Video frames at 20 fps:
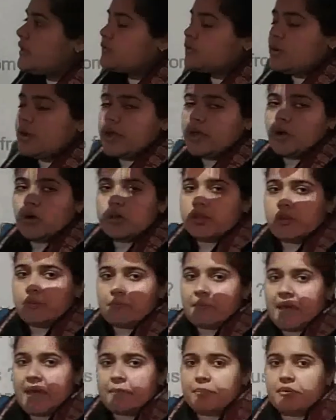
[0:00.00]
So on a
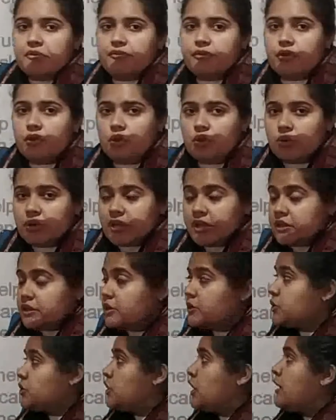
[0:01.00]
map, if you're looking,
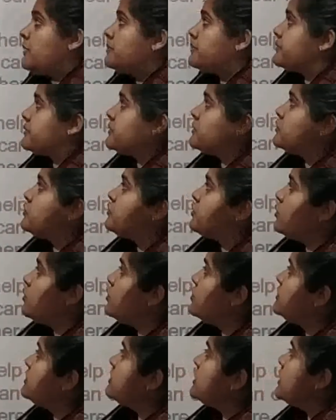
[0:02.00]
the top
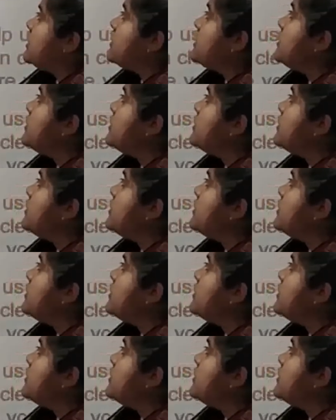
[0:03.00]
shows the